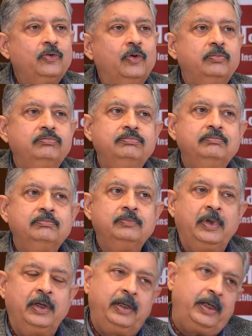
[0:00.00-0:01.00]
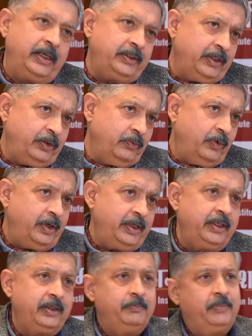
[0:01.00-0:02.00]
So I think you've
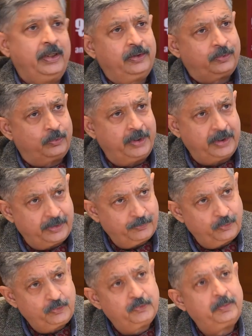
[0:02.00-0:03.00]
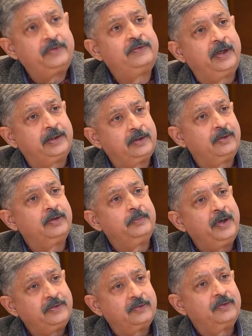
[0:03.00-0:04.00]
already been through an interview. You've been selected on the
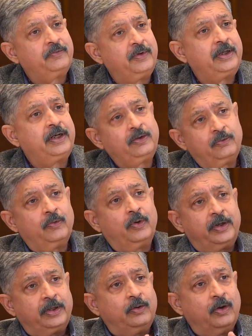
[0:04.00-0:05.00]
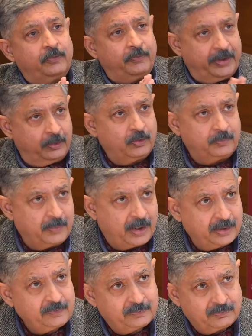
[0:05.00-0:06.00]
basis of it, and you've already got very good
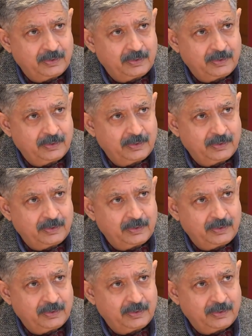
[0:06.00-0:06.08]
marks.